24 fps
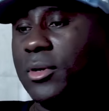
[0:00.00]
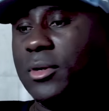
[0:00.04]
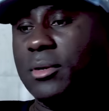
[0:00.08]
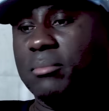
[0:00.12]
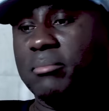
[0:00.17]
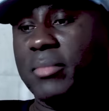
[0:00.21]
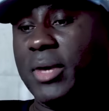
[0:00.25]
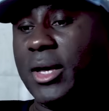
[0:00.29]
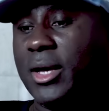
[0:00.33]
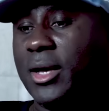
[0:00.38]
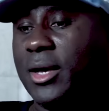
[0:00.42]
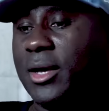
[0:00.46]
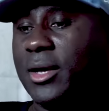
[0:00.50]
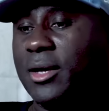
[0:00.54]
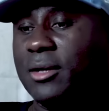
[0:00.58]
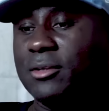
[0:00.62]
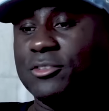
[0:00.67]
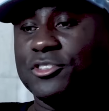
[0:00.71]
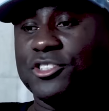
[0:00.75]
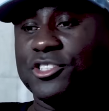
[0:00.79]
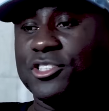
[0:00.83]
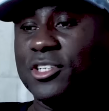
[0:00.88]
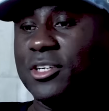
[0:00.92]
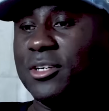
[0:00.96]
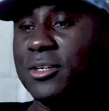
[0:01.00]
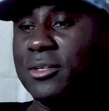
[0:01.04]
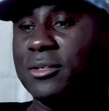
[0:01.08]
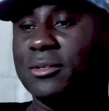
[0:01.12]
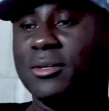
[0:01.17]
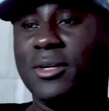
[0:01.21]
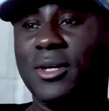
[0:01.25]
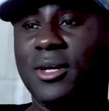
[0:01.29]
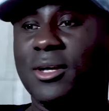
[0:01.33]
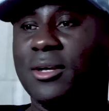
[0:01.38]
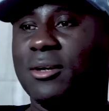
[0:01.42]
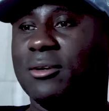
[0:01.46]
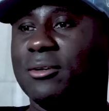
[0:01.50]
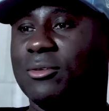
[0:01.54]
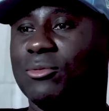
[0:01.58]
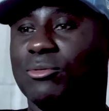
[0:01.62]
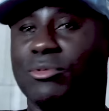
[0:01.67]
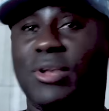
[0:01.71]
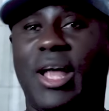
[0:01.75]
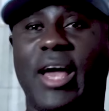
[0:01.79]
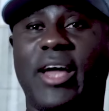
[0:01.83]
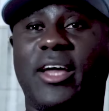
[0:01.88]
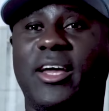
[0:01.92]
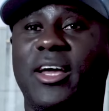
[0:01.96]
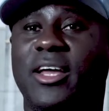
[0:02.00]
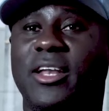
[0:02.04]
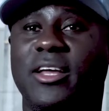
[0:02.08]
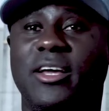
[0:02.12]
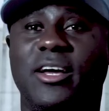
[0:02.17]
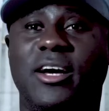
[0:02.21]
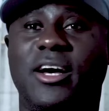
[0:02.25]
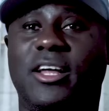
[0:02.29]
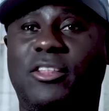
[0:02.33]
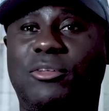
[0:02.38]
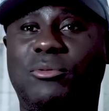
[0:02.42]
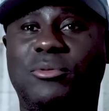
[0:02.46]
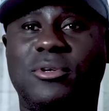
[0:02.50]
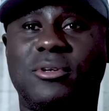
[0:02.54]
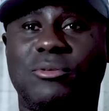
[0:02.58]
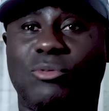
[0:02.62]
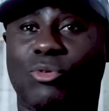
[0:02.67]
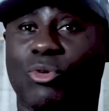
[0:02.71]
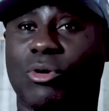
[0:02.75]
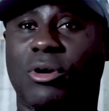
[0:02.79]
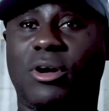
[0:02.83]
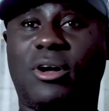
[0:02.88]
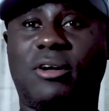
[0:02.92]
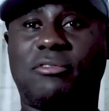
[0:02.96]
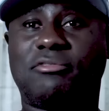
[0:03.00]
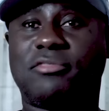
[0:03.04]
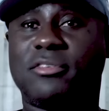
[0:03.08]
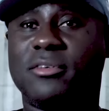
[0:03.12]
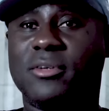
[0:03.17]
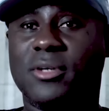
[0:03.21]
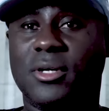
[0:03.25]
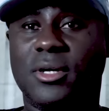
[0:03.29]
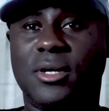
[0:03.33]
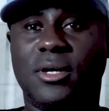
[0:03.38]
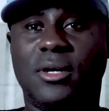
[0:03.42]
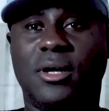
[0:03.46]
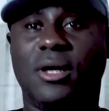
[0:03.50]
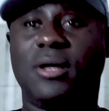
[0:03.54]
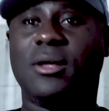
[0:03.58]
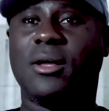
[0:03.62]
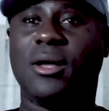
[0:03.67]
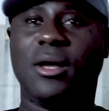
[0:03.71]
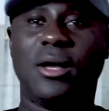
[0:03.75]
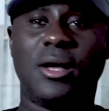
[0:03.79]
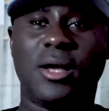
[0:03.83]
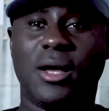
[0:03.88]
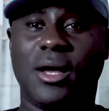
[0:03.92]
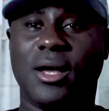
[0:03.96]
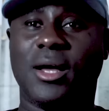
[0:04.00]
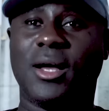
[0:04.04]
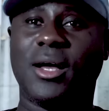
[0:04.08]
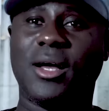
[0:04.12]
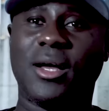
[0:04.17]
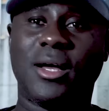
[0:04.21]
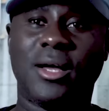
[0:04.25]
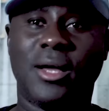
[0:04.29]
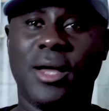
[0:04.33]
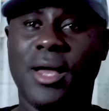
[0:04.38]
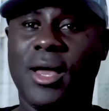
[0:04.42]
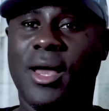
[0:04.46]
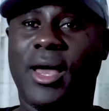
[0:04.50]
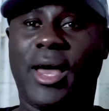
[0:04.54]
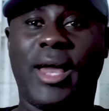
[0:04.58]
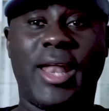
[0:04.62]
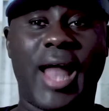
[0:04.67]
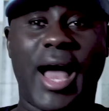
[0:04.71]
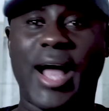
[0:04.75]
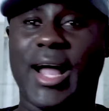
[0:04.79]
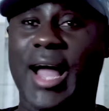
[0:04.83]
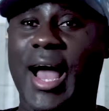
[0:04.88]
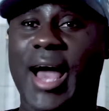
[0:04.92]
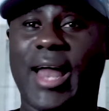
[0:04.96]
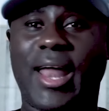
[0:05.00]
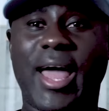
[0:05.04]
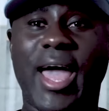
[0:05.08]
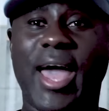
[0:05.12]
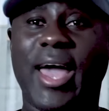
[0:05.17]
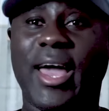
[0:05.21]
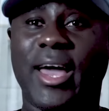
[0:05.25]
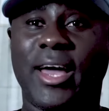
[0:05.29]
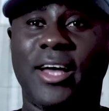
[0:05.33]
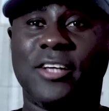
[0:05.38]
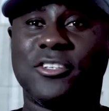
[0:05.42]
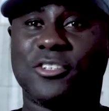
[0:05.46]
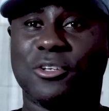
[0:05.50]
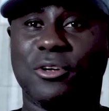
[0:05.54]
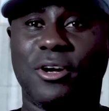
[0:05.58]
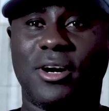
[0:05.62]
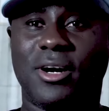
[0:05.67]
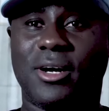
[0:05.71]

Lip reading: Man, shit. Like any other one, rough. And I got hands, you know.